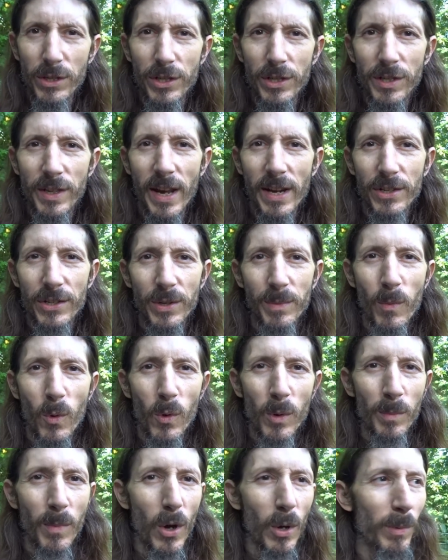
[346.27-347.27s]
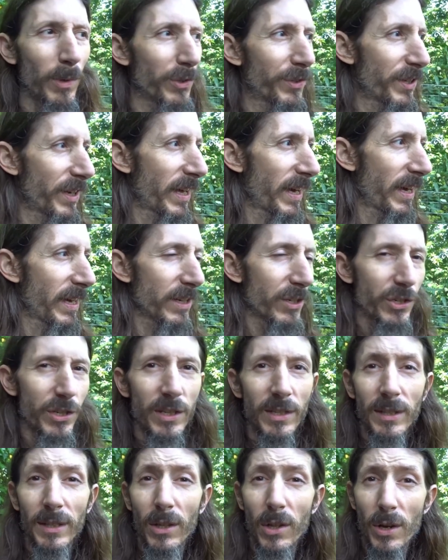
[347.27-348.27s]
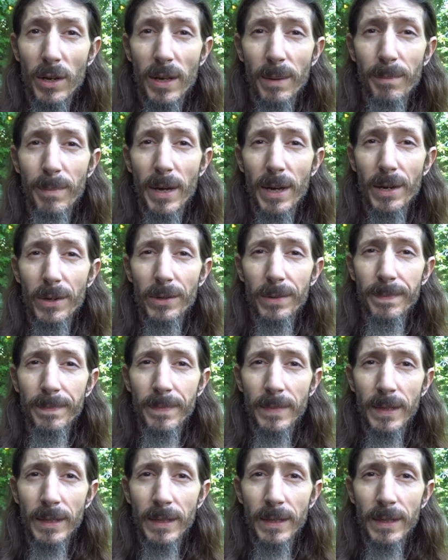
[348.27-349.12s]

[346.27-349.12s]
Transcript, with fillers: She's actually more mobile today. She's looking better.